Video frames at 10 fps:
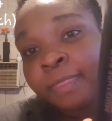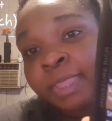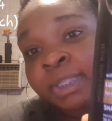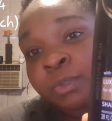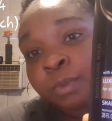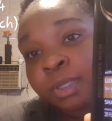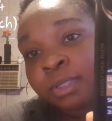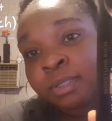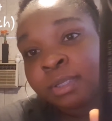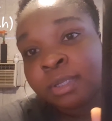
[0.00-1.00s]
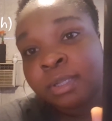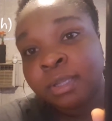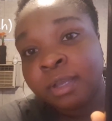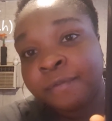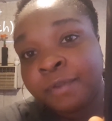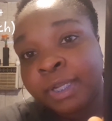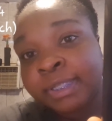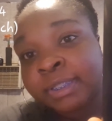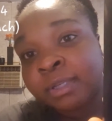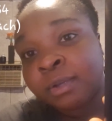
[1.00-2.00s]
this one a few
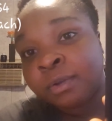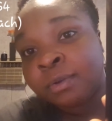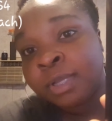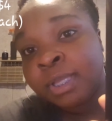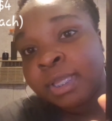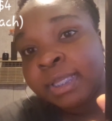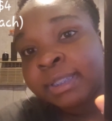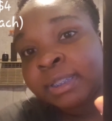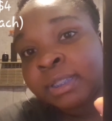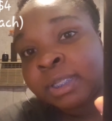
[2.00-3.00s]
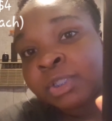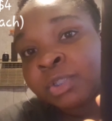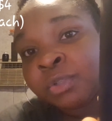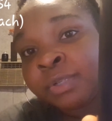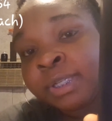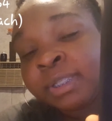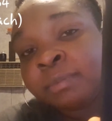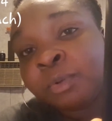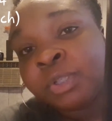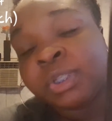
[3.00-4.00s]
days ago. It's the Luxurious
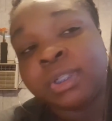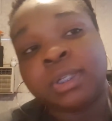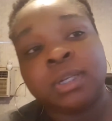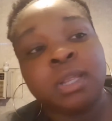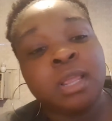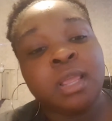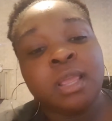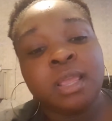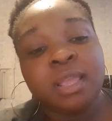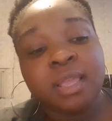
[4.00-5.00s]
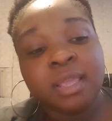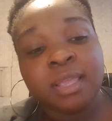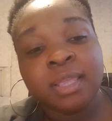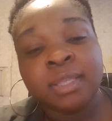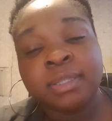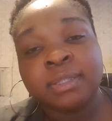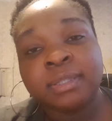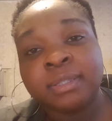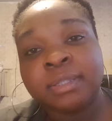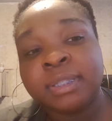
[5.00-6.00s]
Moisture.
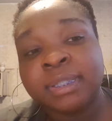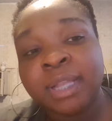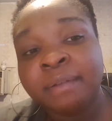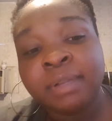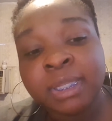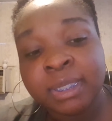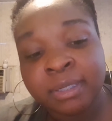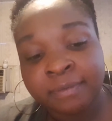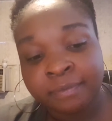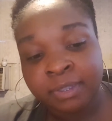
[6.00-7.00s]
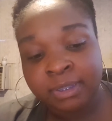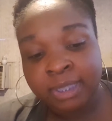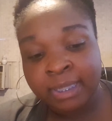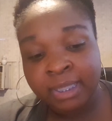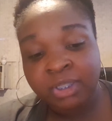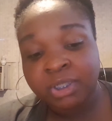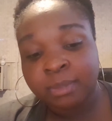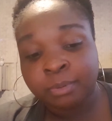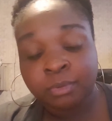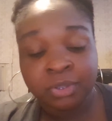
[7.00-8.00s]
It's not really a difference. I think
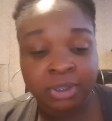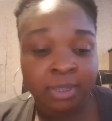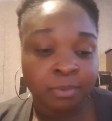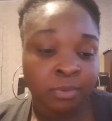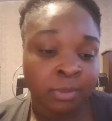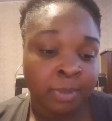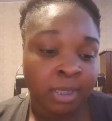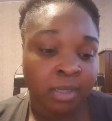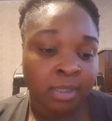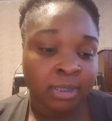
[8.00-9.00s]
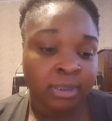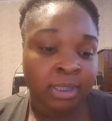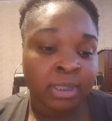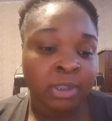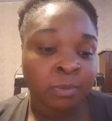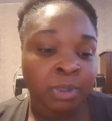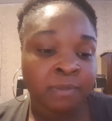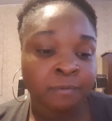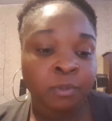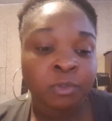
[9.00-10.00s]
shampoo is shampoo, to be honest. And this one
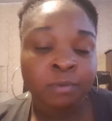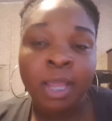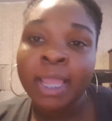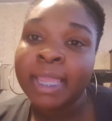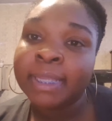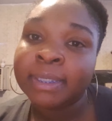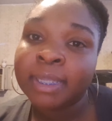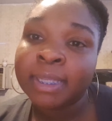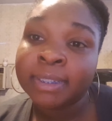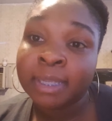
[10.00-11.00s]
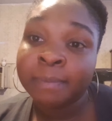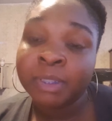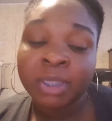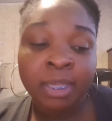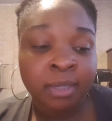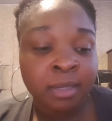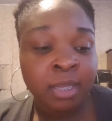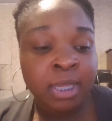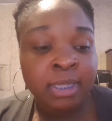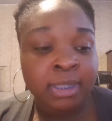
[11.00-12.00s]
is for dry and damaged hair.
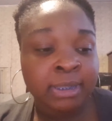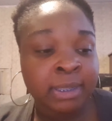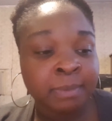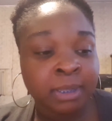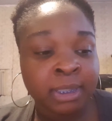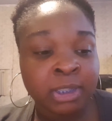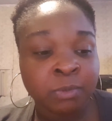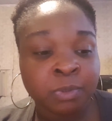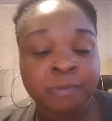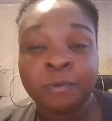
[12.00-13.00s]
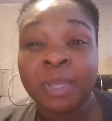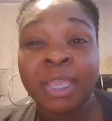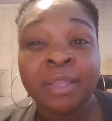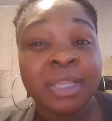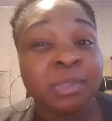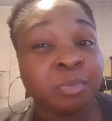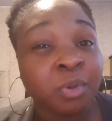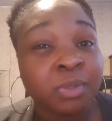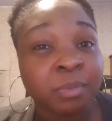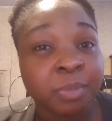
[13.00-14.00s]
The deep cleanse was for hair that's
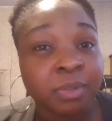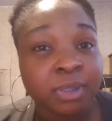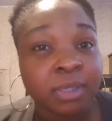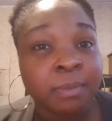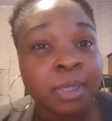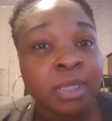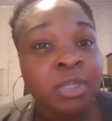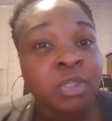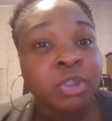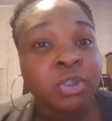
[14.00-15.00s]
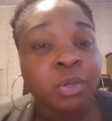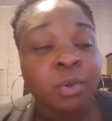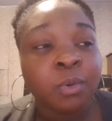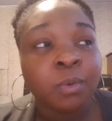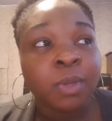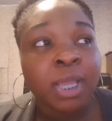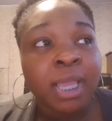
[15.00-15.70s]
prone to buildup. So